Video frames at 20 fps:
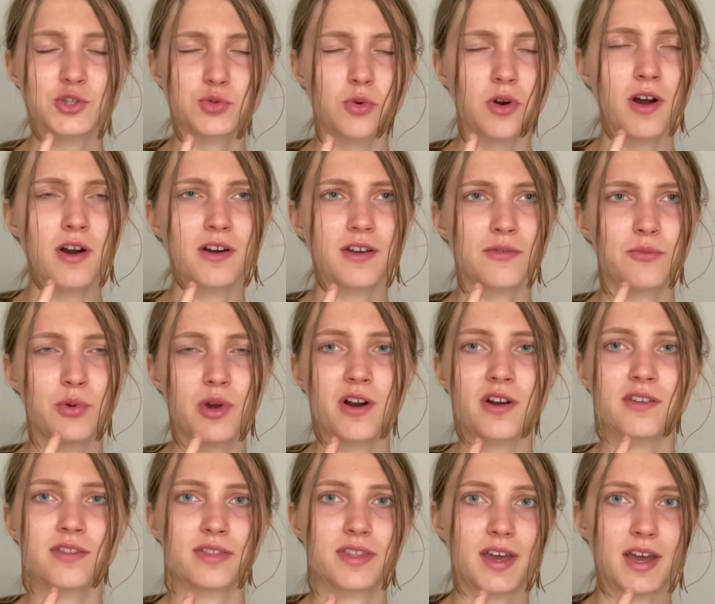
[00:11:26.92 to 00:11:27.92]

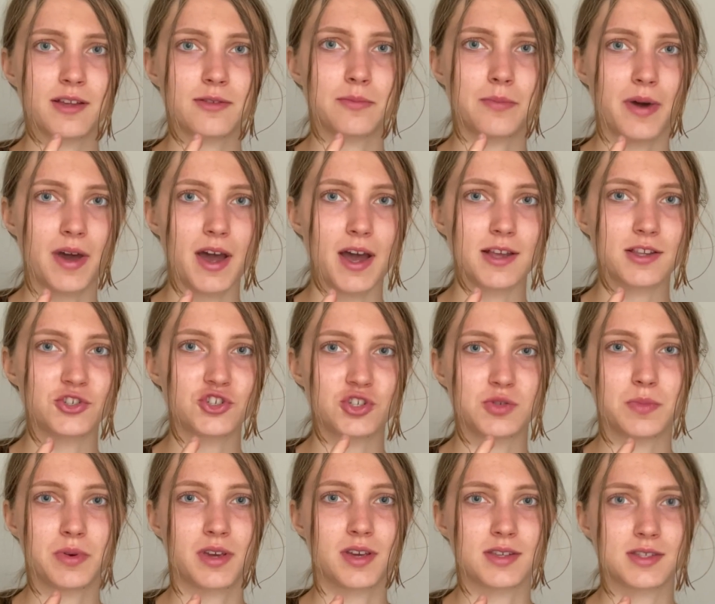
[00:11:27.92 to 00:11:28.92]
weren't that bad just
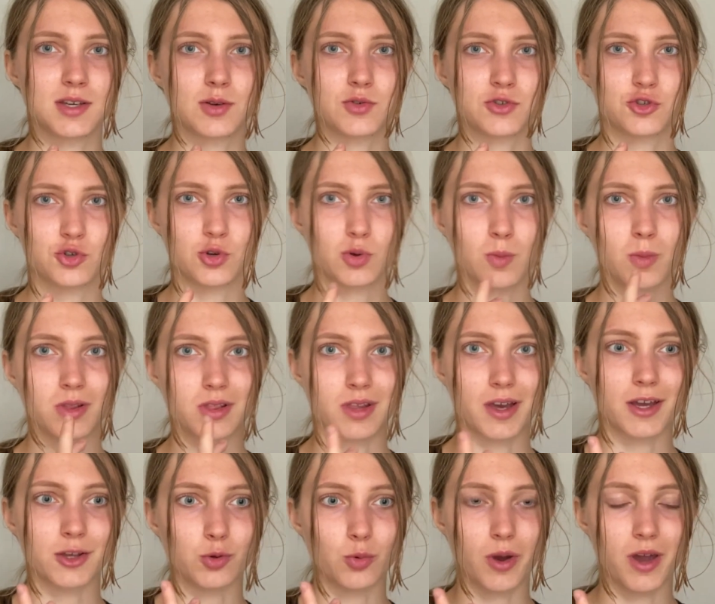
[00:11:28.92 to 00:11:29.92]
because I was doing with
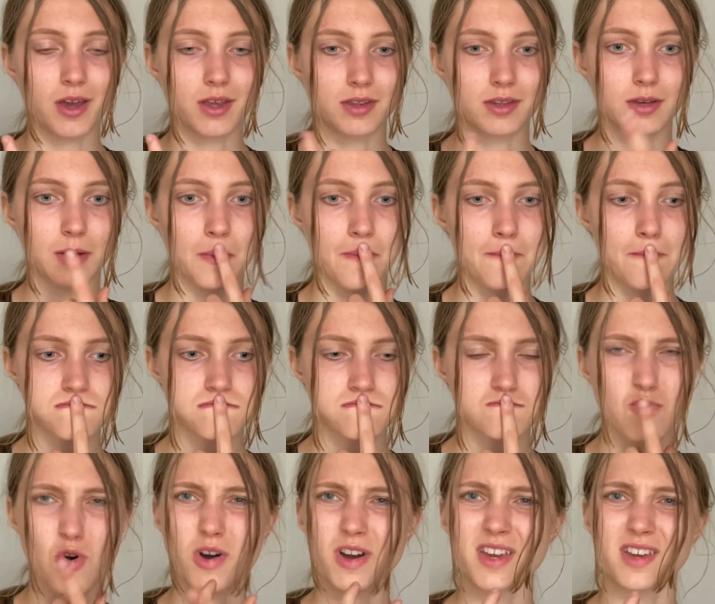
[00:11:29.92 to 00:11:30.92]
lightweight.
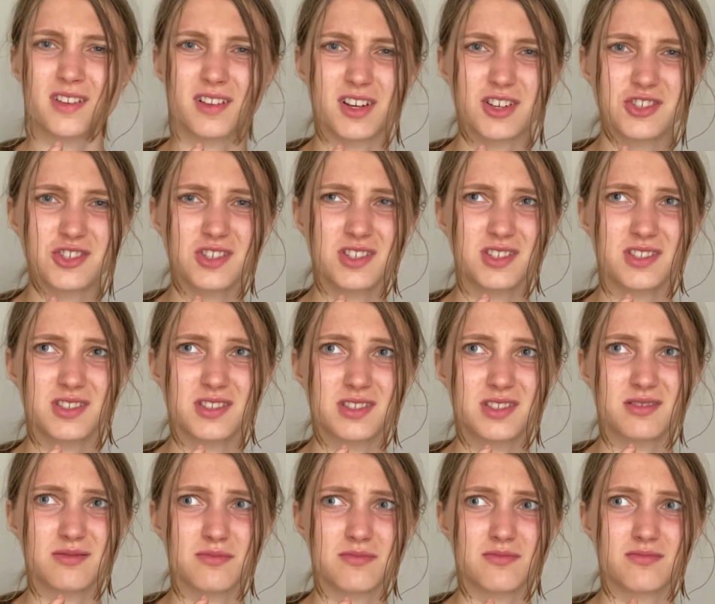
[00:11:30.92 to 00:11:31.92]
Walking lunges?
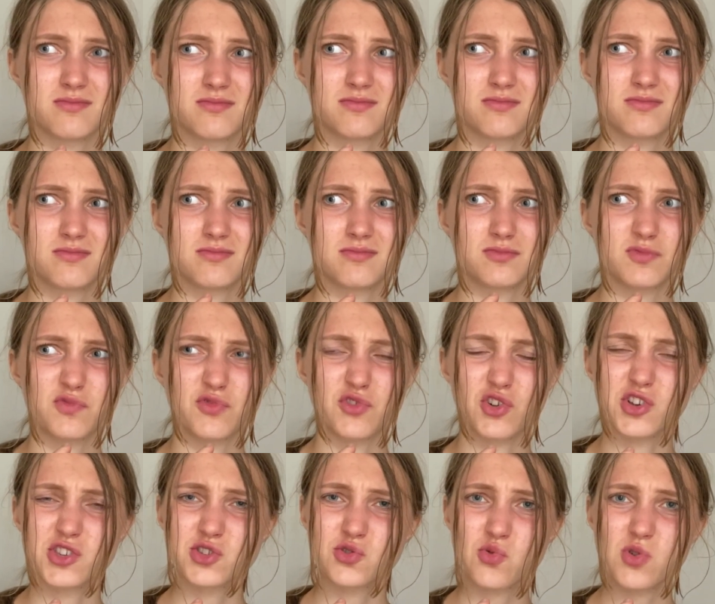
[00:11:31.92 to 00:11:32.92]

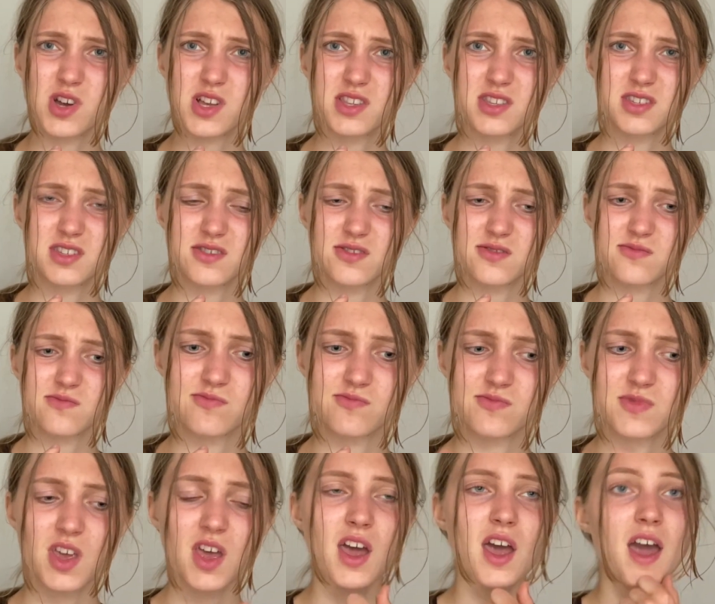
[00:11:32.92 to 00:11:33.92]
Front squats?
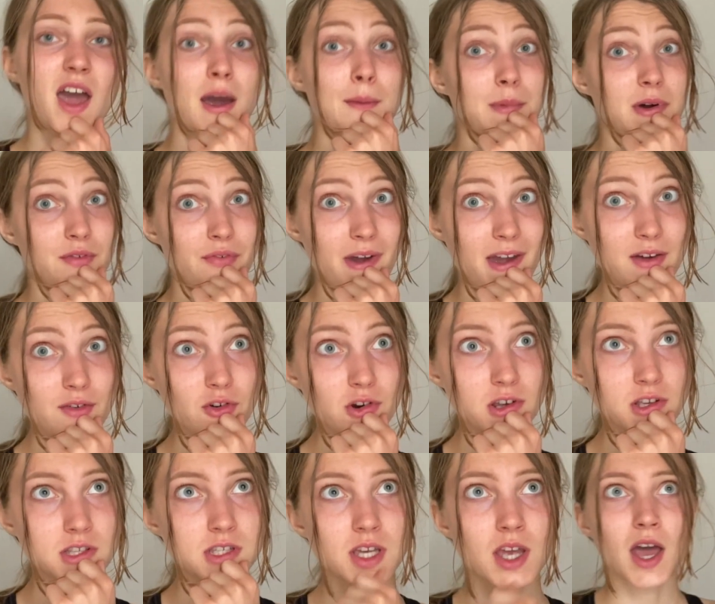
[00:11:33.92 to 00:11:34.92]
My
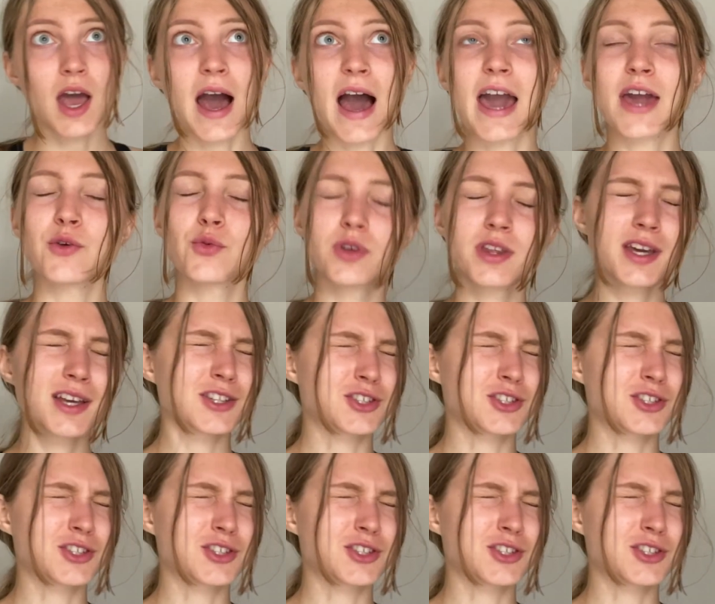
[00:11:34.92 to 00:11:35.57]
favorite? I really